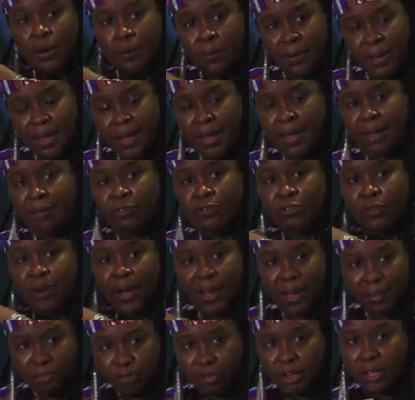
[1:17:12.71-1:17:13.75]
that we have
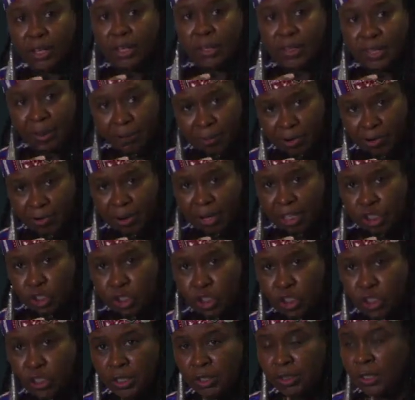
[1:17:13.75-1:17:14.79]
for African
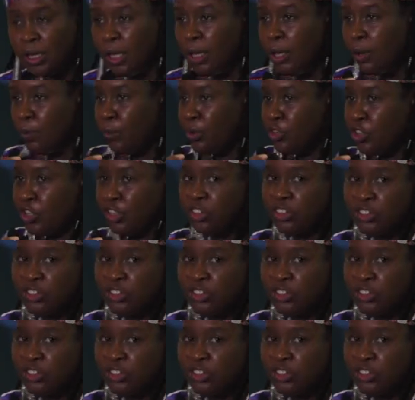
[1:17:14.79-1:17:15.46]
liberation, which